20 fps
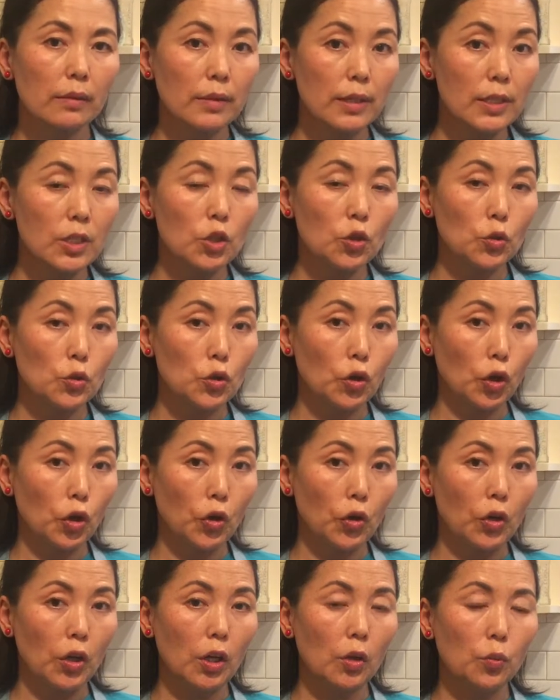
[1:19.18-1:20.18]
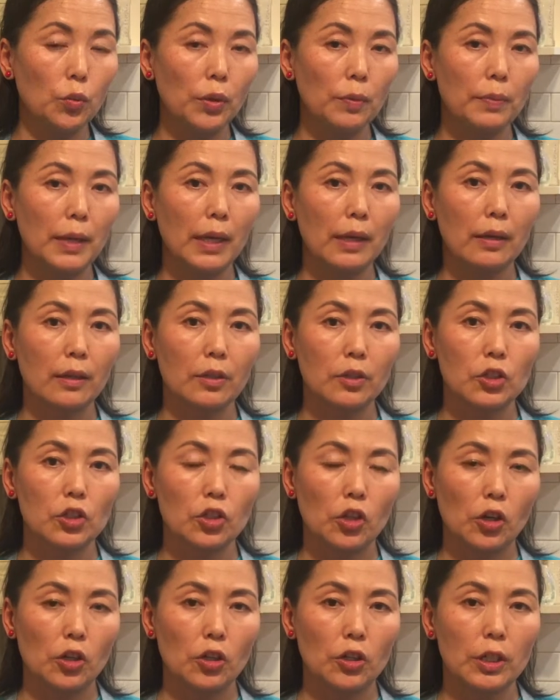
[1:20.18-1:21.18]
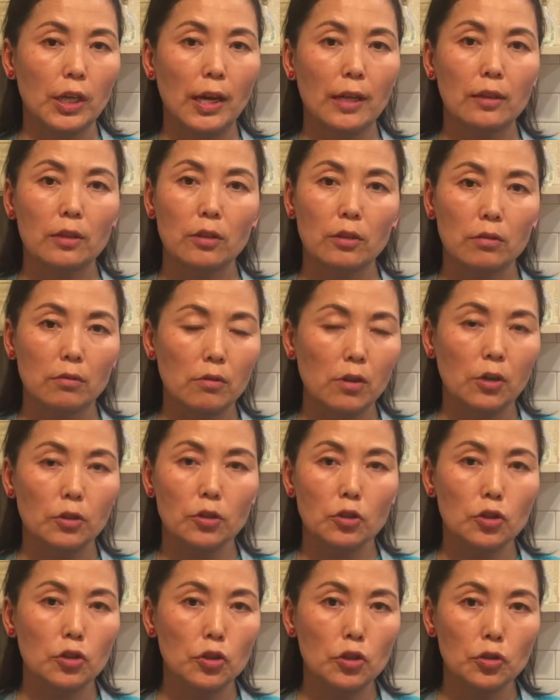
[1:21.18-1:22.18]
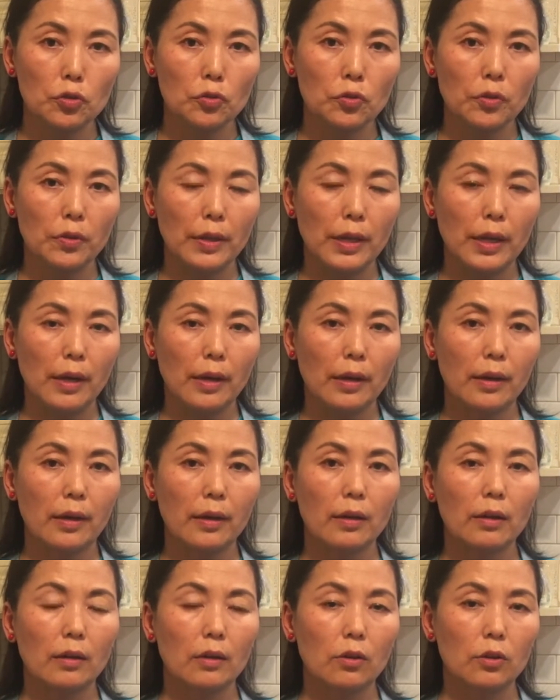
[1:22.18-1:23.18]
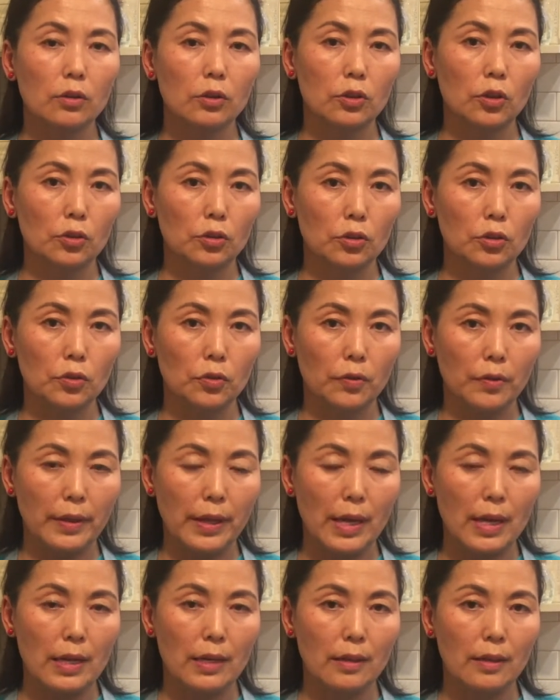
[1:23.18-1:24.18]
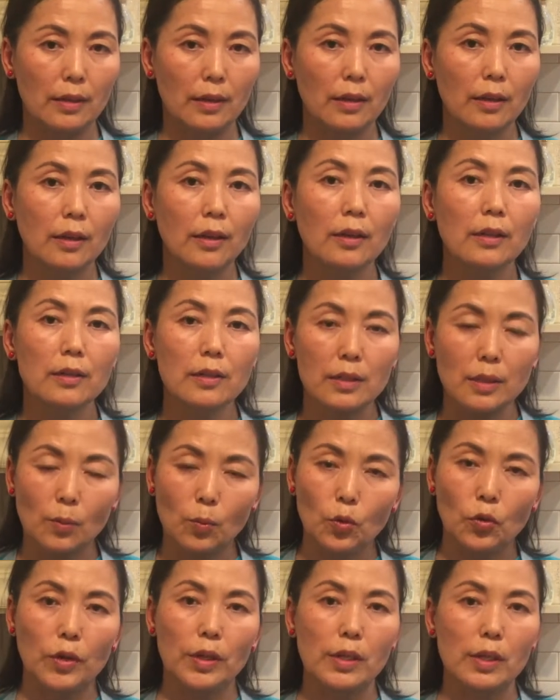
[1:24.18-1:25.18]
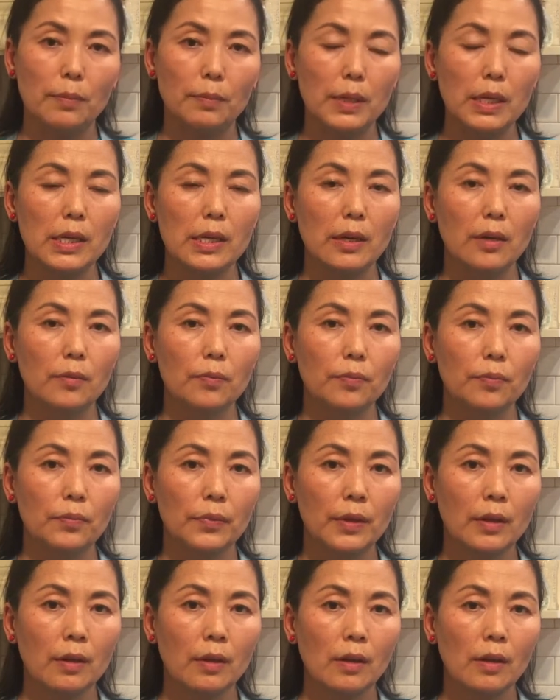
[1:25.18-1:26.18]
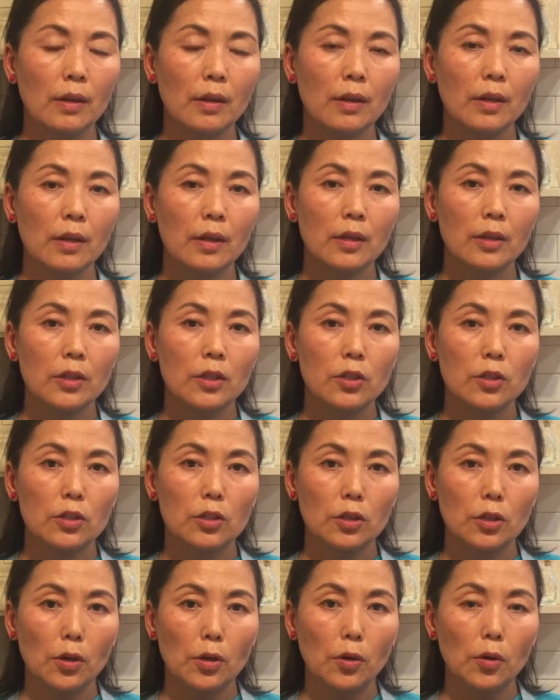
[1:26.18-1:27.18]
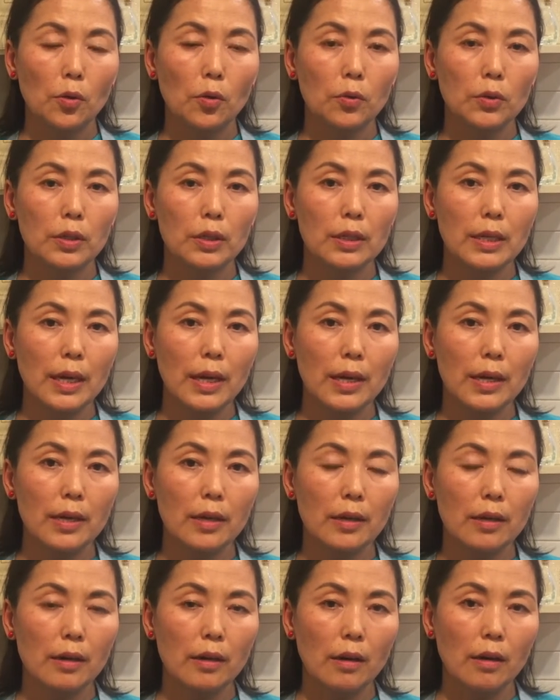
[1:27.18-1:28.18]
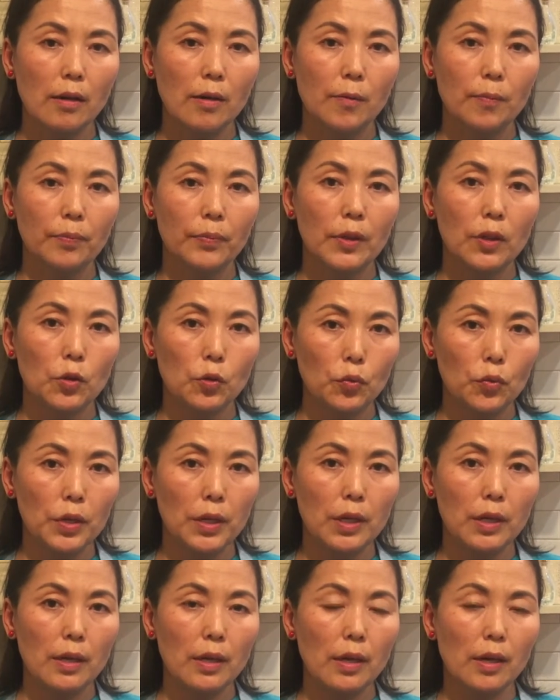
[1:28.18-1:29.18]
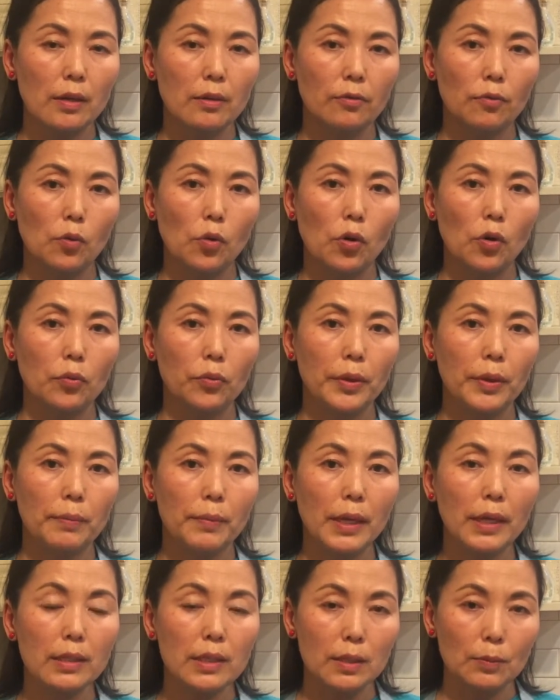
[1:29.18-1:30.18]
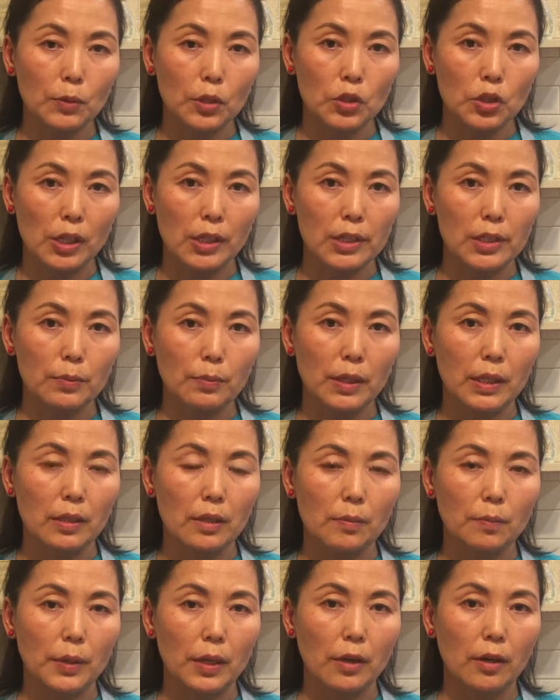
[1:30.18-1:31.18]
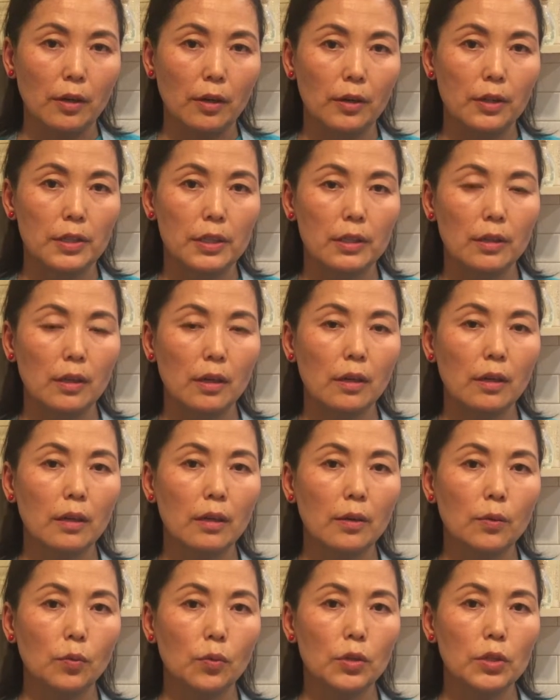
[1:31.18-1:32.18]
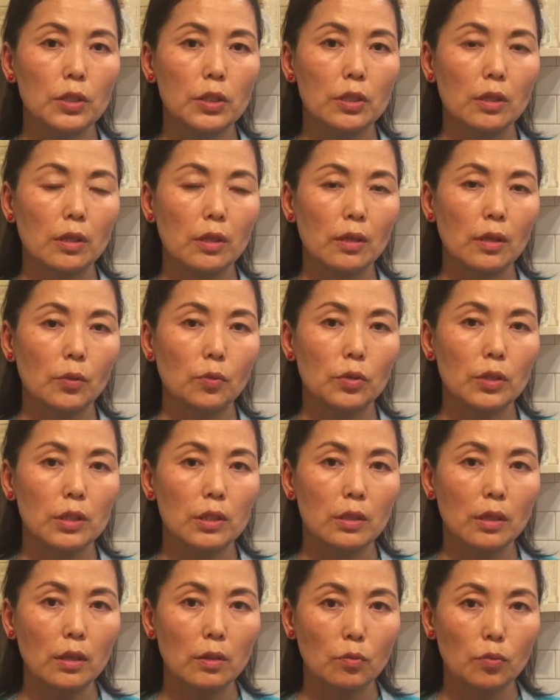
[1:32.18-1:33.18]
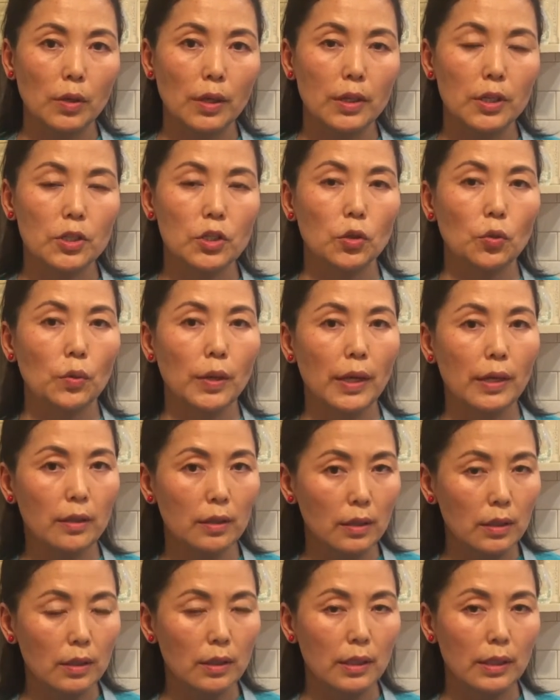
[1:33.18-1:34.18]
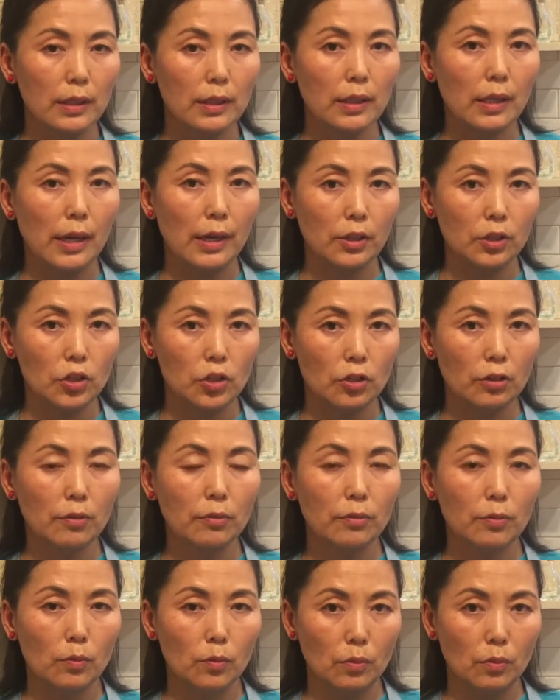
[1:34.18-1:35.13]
this tutorial, we're making starter that not too thick or not too thin, somewhere in the medium. So day 3 and 4 we made some adjustment because it was a little runny, so we added a little extra